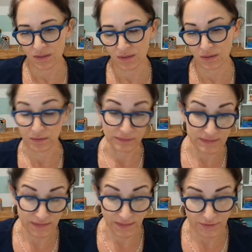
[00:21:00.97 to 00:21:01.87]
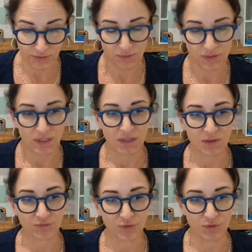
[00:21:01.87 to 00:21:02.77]
or at least I do,
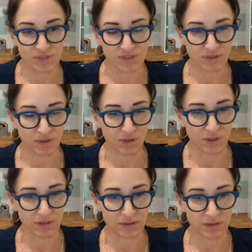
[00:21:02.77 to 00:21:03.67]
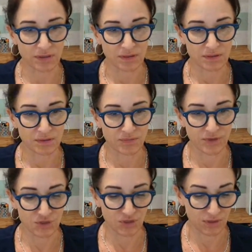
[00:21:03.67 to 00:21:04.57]
focused on the
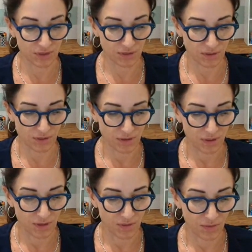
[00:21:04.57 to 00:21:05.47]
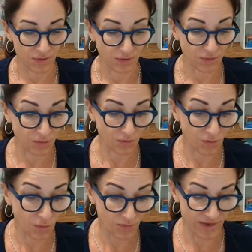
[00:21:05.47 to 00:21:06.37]
vision, the
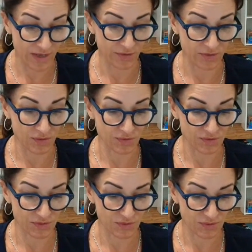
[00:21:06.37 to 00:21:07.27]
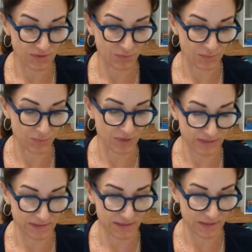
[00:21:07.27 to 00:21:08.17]
core values, and then we break
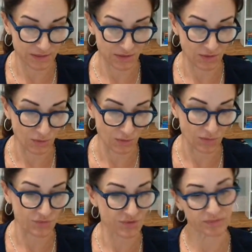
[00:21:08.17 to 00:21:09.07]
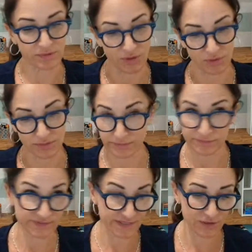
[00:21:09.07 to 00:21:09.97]
it down into goals and
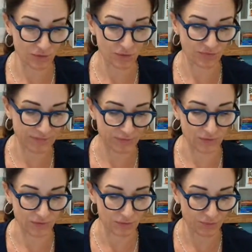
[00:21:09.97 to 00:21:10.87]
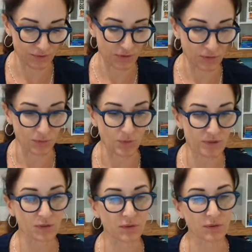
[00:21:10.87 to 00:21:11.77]
10-year goal, 5-year goal, 3-year goal,
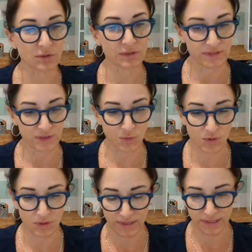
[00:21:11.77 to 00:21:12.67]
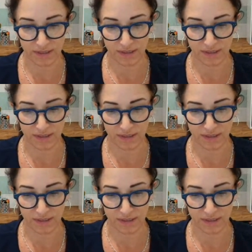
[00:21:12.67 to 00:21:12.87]
1-year goal, and then quarterly.